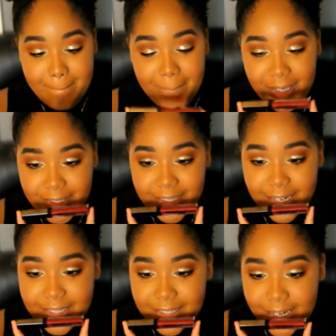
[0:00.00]
but
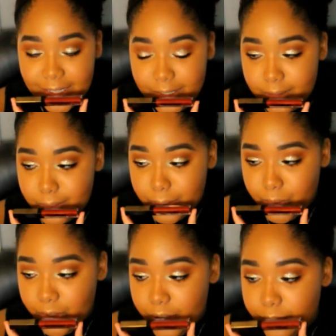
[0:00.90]
that is not it. I'm
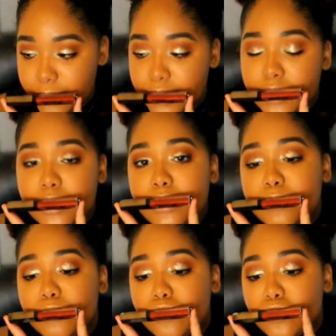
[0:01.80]
going in with this lip